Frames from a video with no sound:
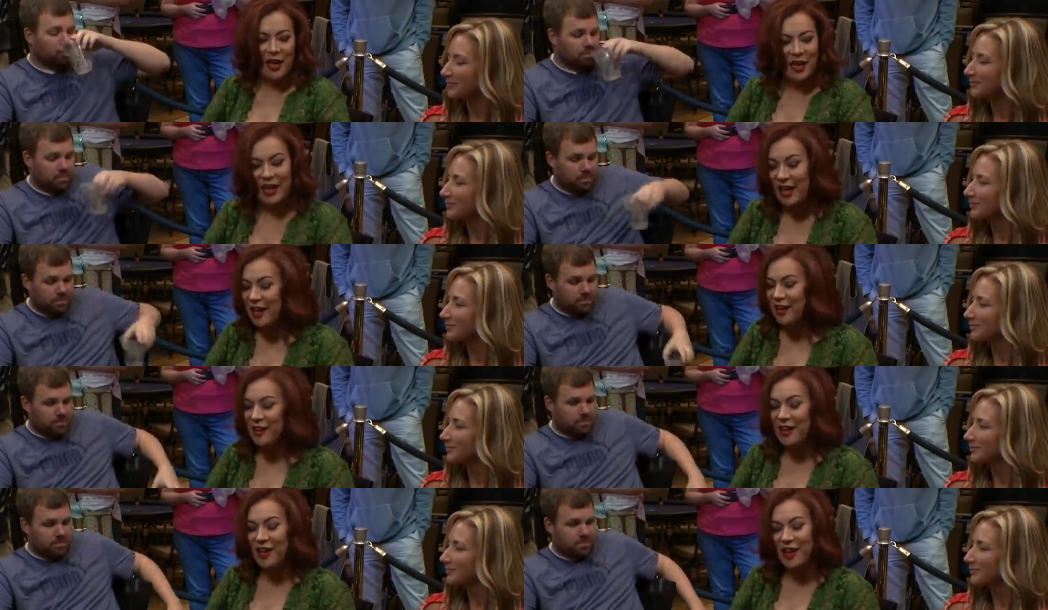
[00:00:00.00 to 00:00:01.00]
Speaker 1: I hated
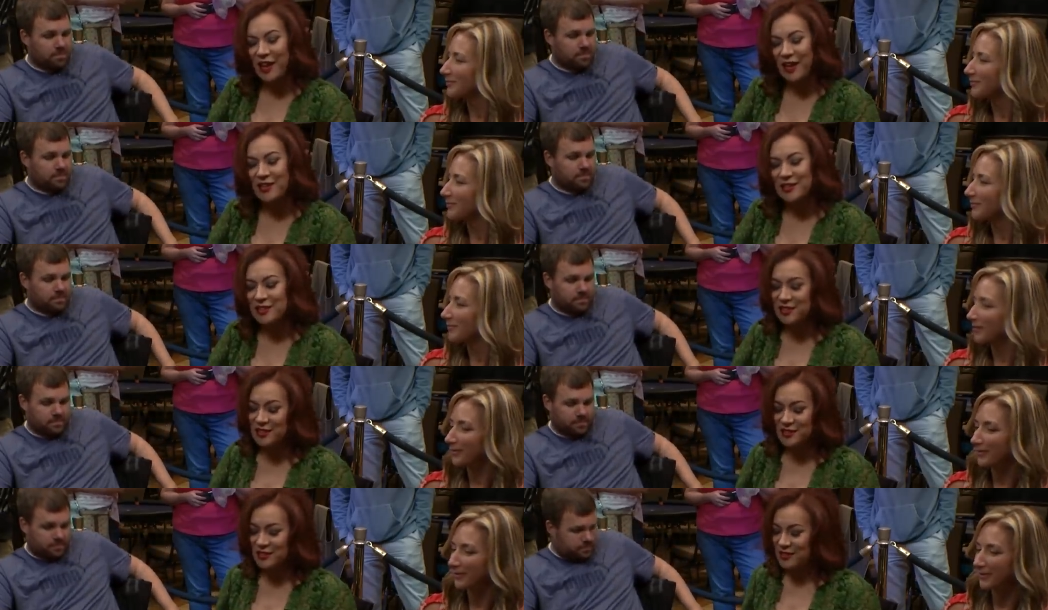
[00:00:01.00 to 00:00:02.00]
that ace,
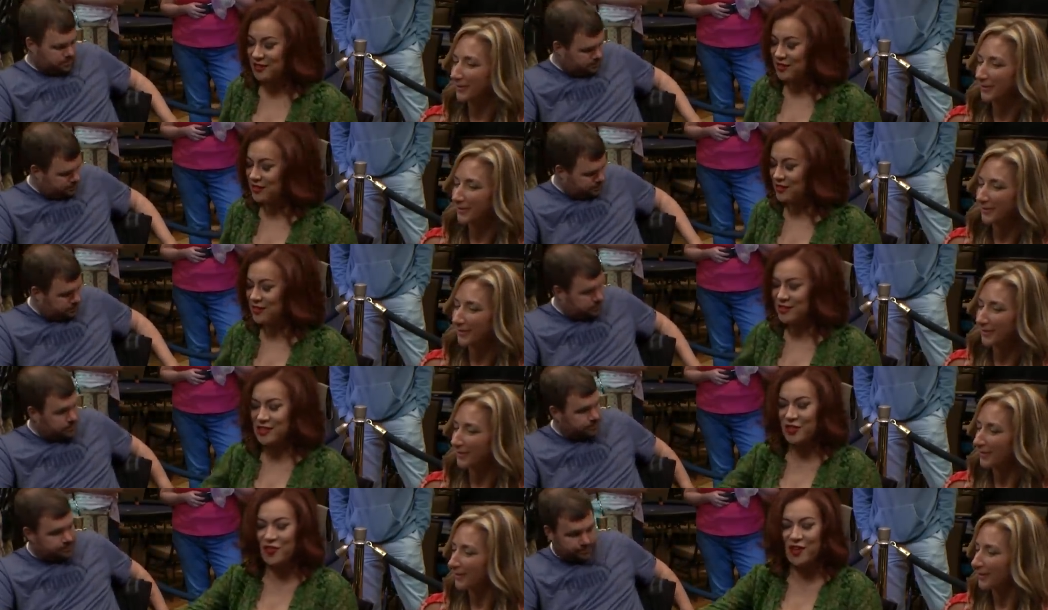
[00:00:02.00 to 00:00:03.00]
because
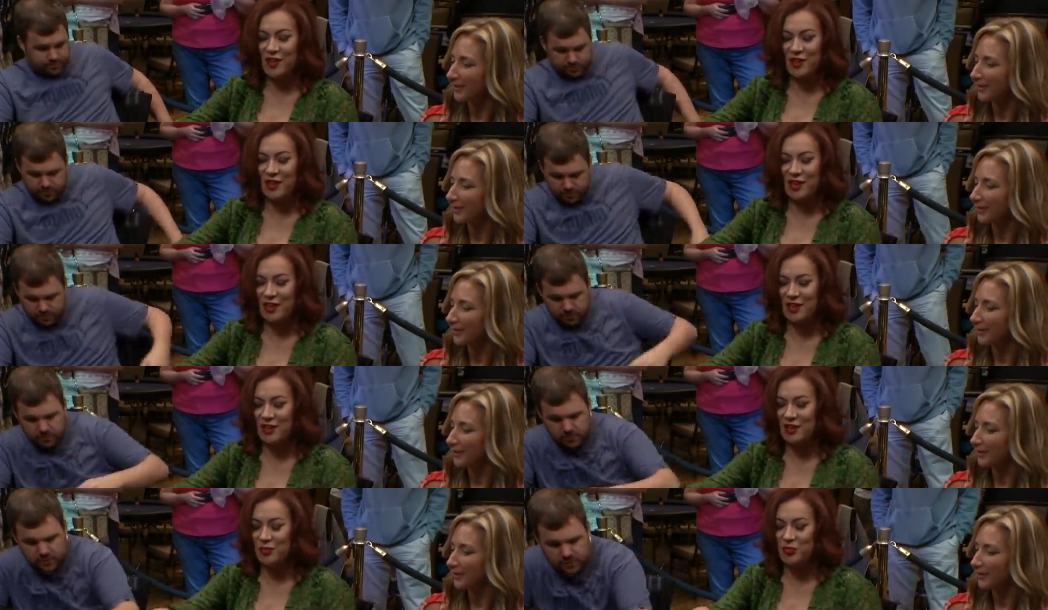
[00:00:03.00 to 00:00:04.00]
I figure you had an
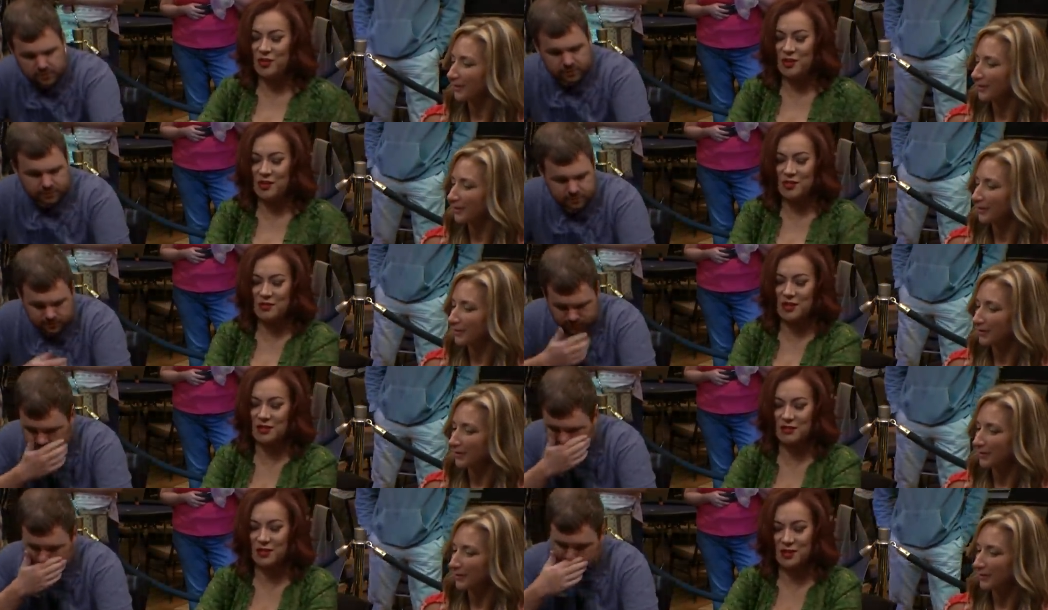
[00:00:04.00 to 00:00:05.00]
open-ended straight
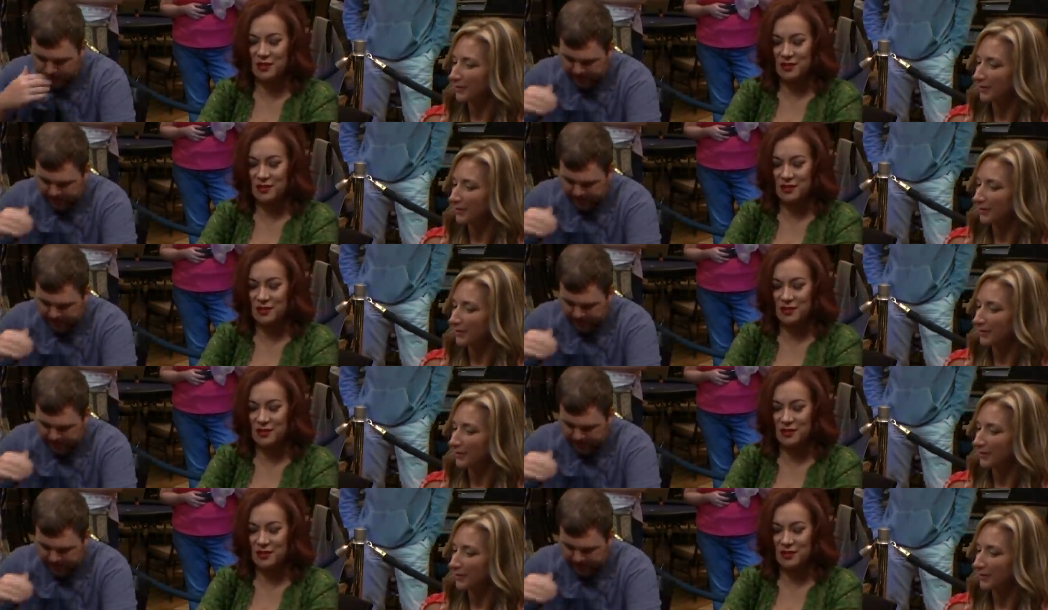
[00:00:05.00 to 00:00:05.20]
draw.